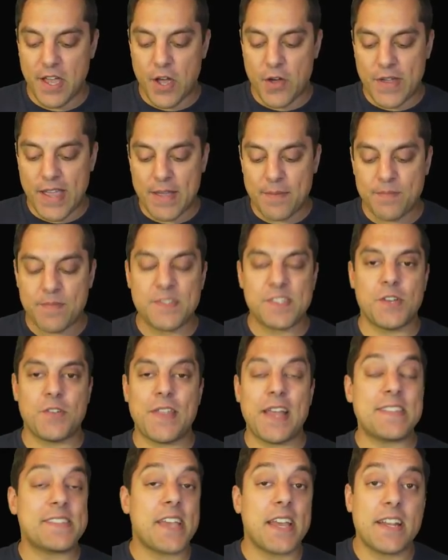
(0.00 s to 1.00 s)
Okay, so
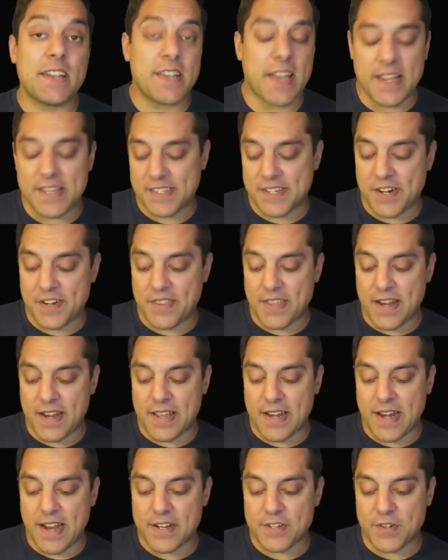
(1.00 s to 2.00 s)
that's kind of nice here that I
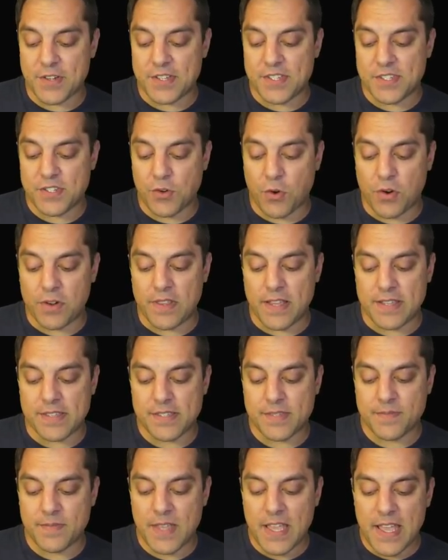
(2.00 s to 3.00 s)
can actually store
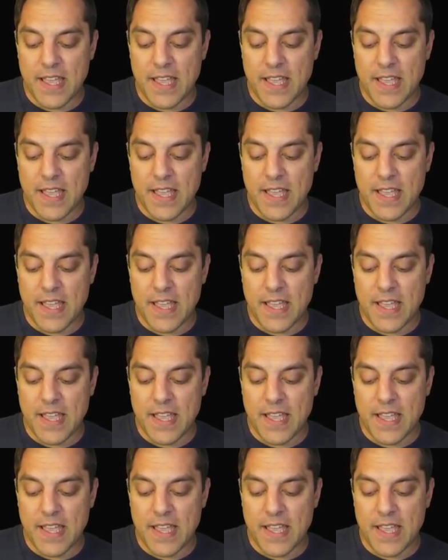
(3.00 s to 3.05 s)
this.